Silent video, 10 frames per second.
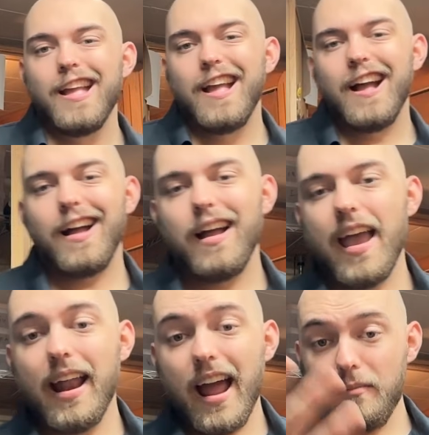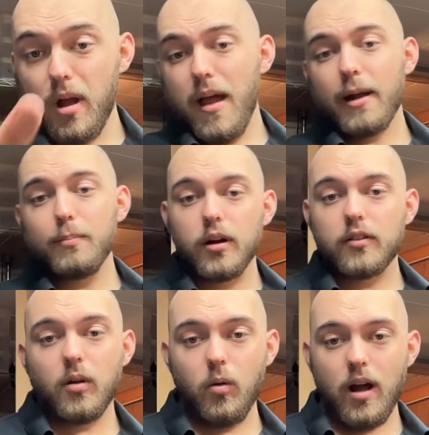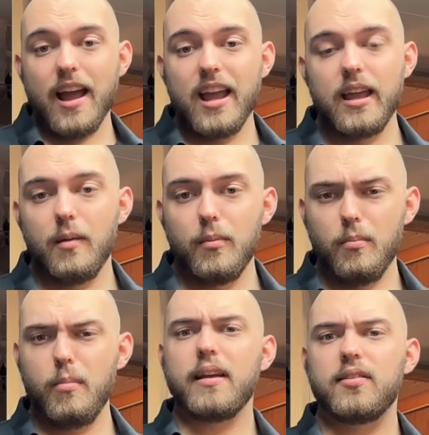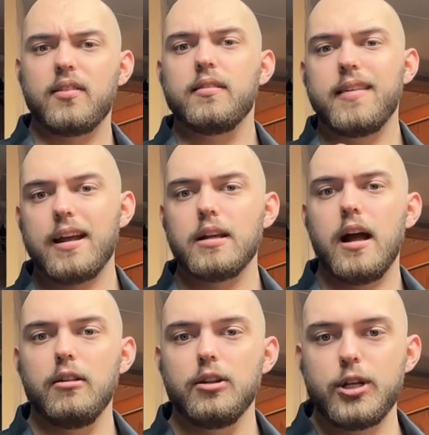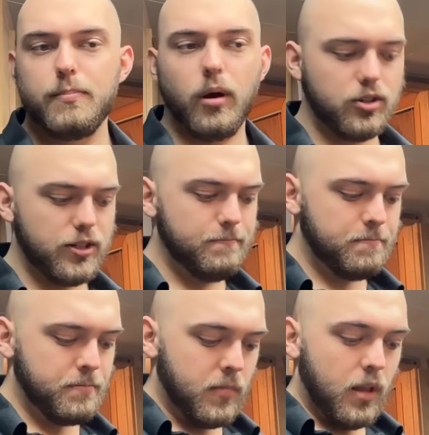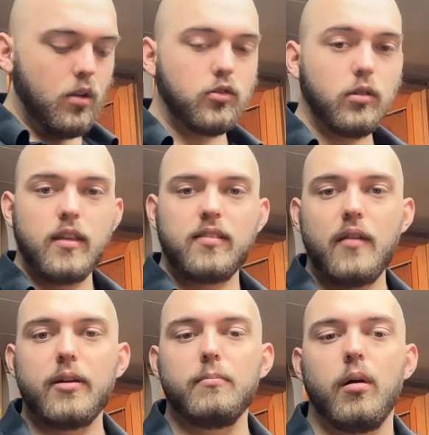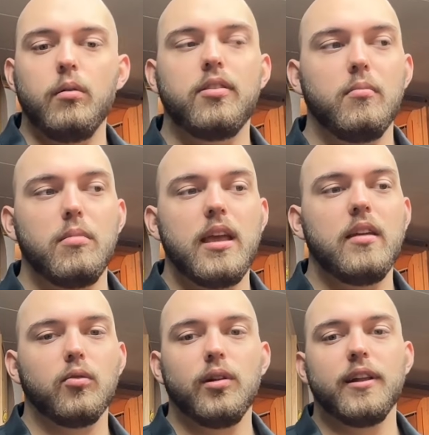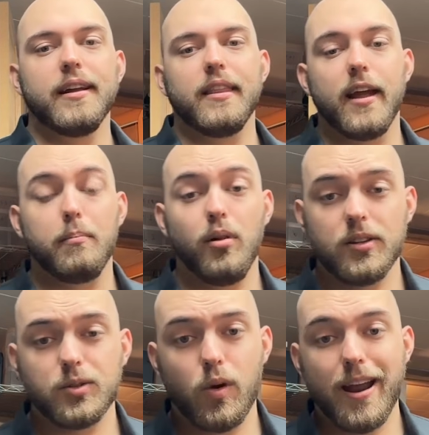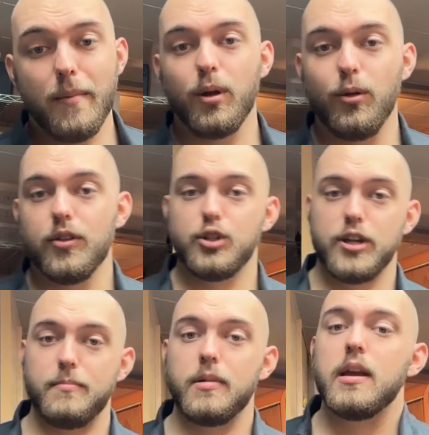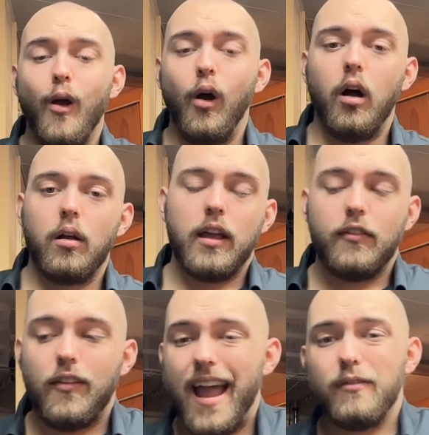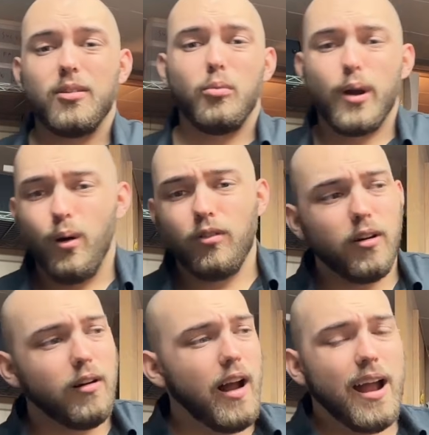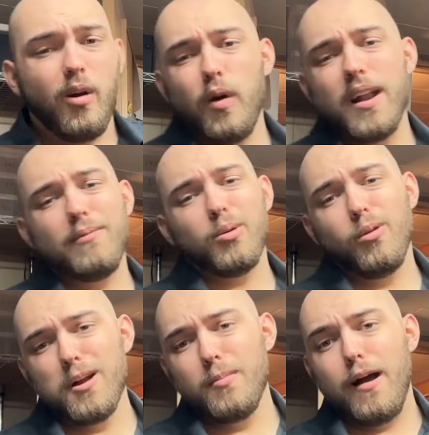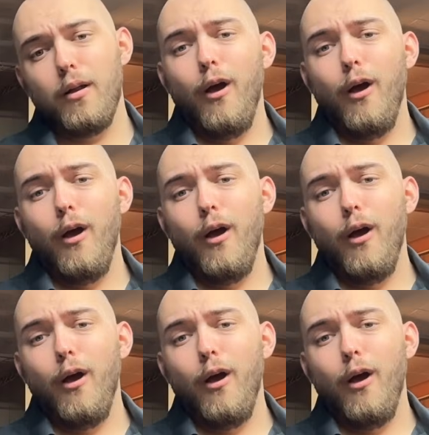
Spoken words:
and I have my MacBook. So I am a mixed technology person. So this having both to me is a really good thing. Plus, when I build the gym, well, if I have someone over, I don't want to have to worry about,